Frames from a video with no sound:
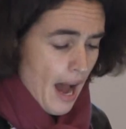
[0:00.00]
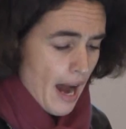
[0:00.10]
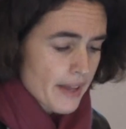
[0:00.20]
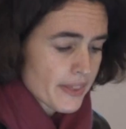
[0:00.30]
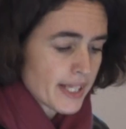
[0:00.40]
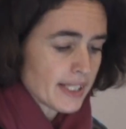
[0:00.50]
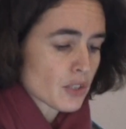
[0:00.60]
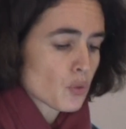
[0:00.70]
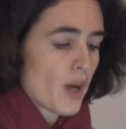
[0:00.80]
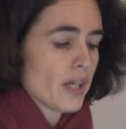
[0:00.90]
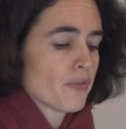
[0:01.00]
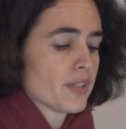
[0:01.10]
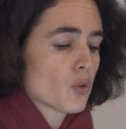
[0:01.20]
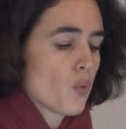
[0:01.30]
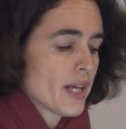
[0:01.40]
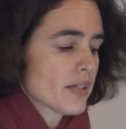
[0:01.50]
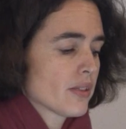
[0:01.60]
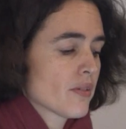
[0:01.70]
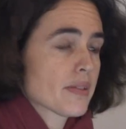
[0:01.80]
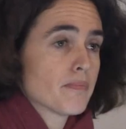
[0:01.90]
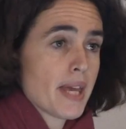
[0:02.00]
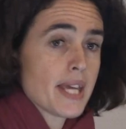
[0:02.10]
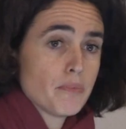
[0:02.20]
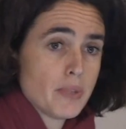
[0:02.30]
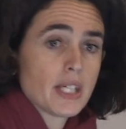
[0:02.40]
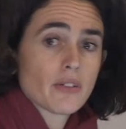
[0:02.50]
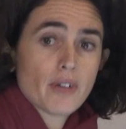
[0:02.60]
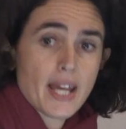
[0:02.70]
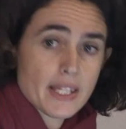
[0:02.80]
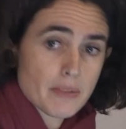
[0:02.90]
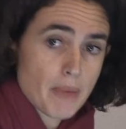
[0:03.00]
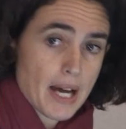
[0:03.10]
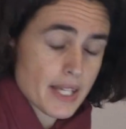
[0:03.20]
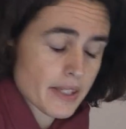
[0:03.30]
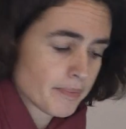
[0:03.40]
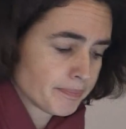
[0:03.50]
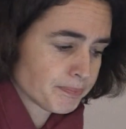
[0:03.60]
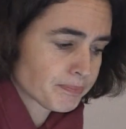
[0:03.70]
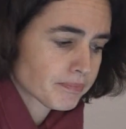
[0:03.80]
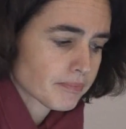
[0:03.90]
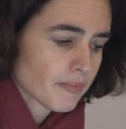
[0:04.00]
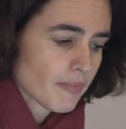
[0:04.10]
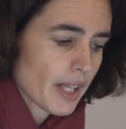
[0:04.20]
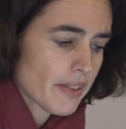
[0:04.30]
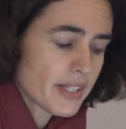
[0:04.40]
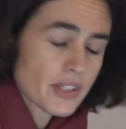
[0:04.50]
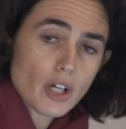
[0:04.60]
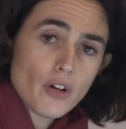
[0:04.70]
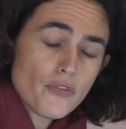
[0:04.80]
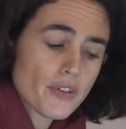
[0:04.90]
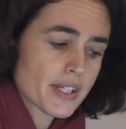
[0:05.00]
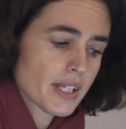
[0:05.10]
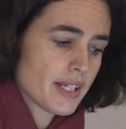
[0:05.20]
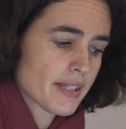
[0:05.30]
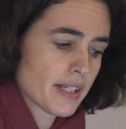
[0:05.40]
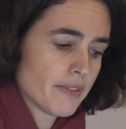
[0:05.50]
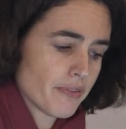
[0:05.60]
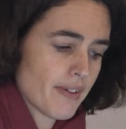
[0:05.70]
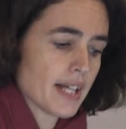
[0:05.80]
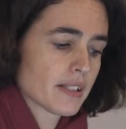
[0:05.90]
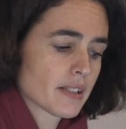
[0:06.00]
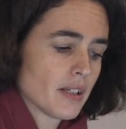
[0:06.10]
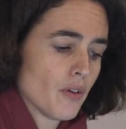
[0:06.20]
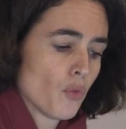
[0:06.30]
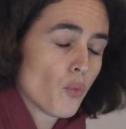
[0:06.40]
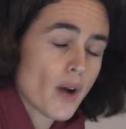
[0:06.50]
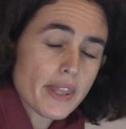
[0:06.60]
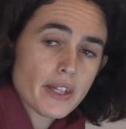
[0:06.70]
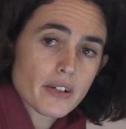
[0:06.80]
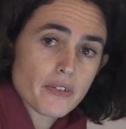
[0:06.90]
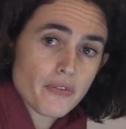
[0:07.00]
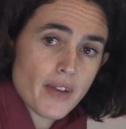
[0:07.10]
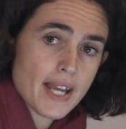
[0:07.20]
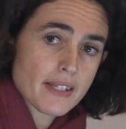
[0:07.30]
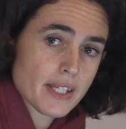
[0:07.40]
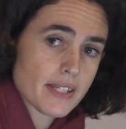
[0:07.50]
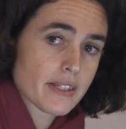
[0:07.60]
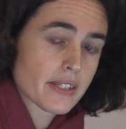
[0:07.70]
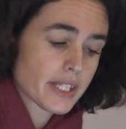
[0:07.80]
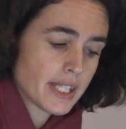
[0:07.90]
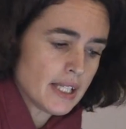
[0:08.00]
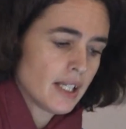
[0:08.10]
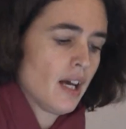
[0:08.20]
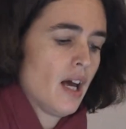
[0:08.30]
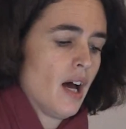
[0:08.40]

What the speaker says: I think that one of the questions being raised by this conference is, in fact, whether a face is still